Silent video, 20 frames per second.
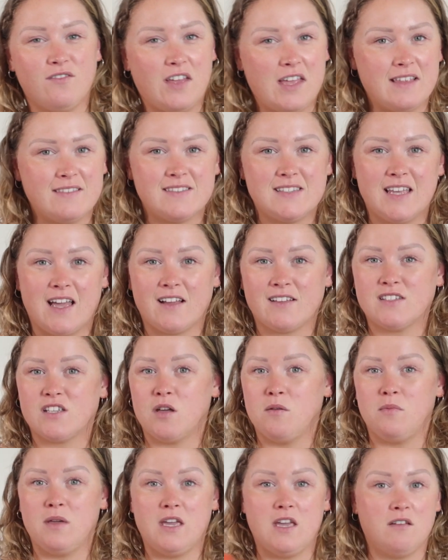insects
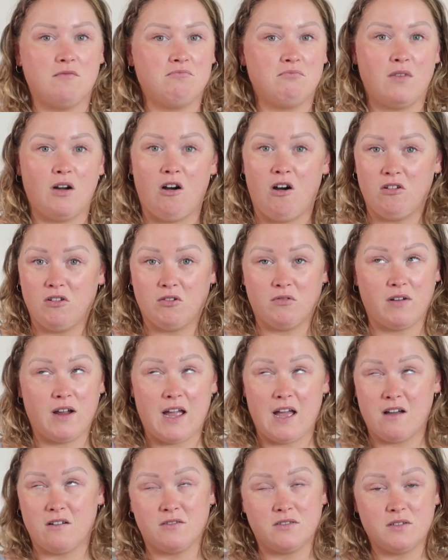can be all
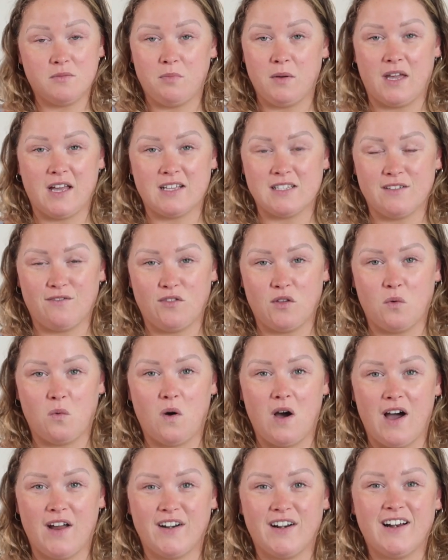around because of the
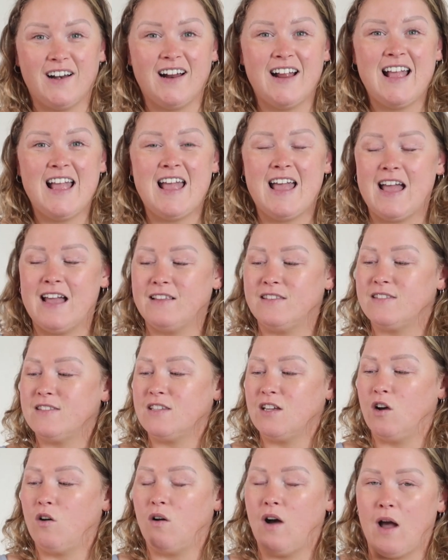water. And
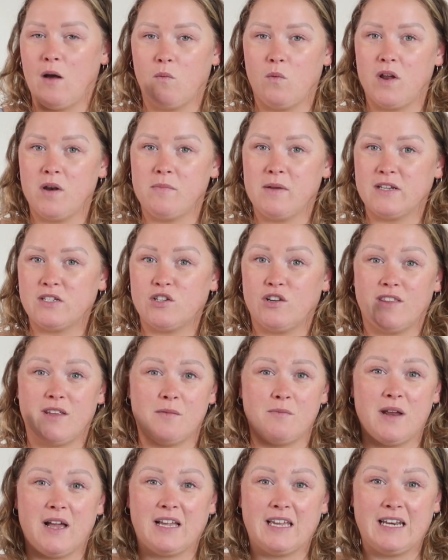so I want to make sure that I'm
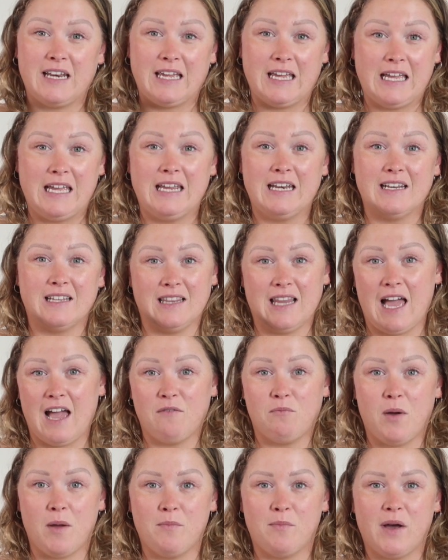not getting eaten
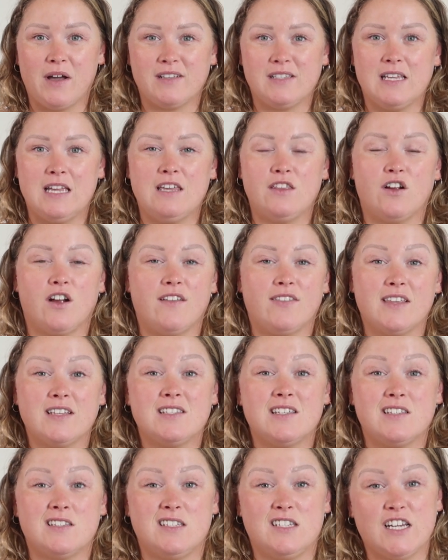alive by bugs either. And this
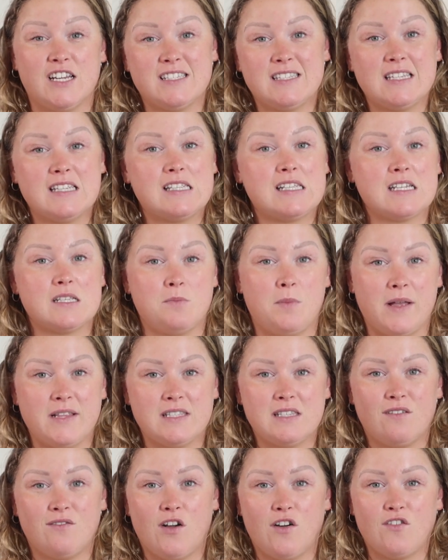is just as
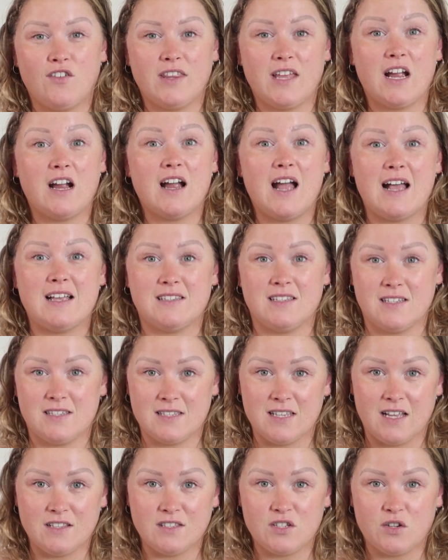expensive over there as the
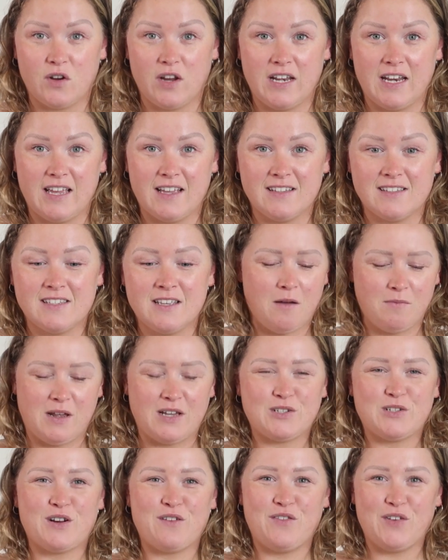sunscreen is. I'm not
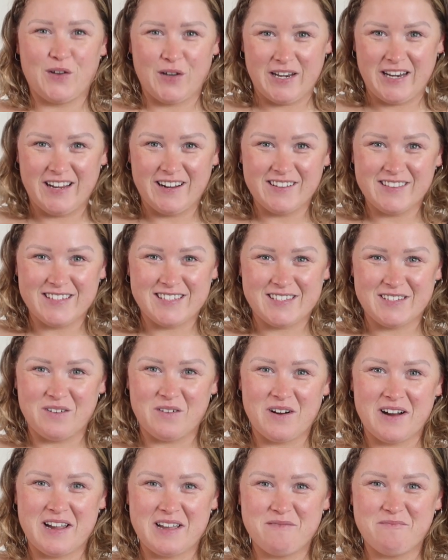sure if you can hear the
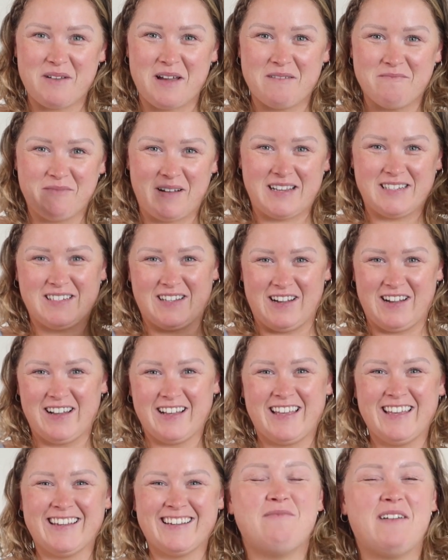snoring, but my dog
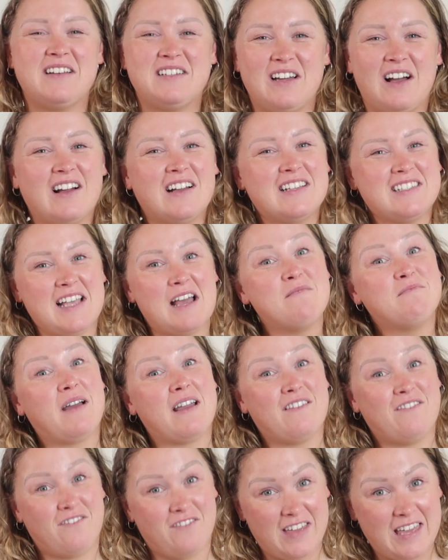is at my
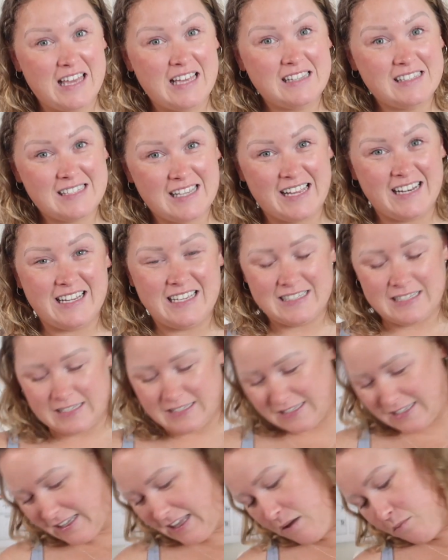feet and he's
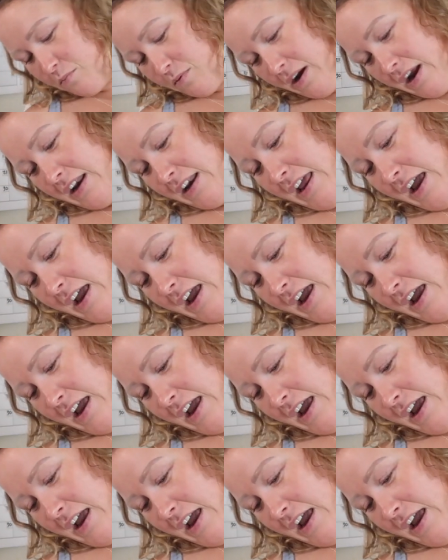asleep right